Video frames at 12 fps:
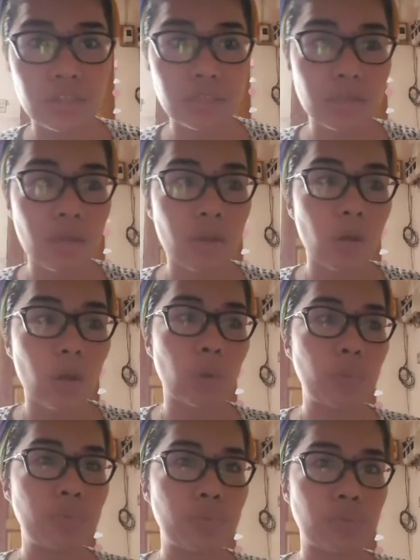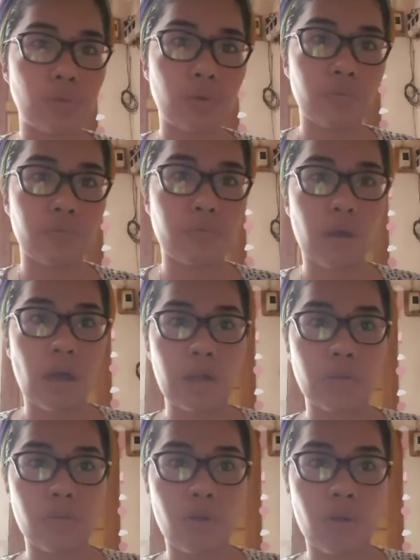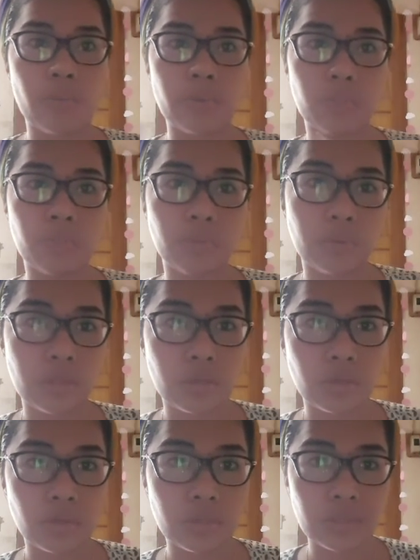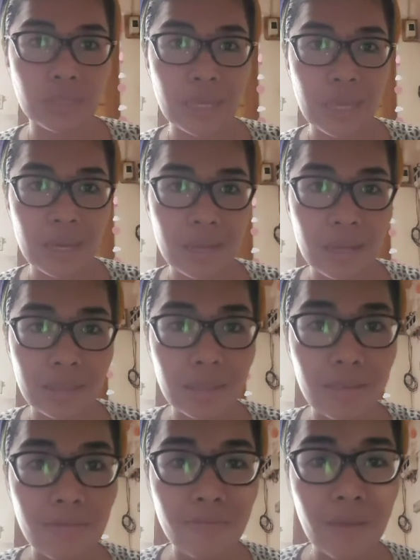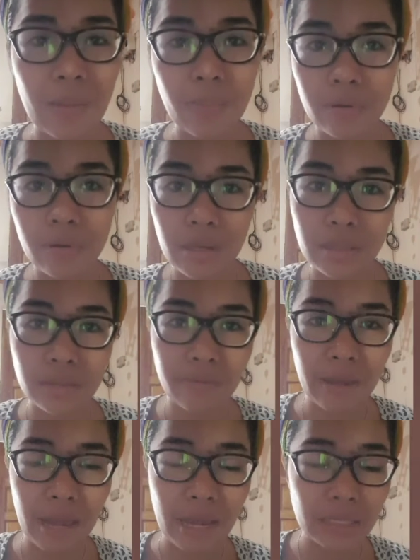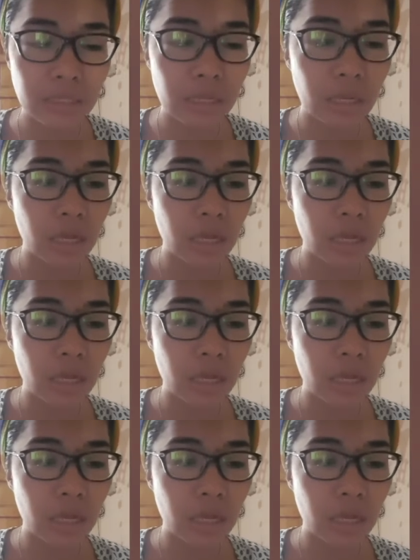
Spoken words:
Just observe alcohol when you put it on your skin, it evaporates fast.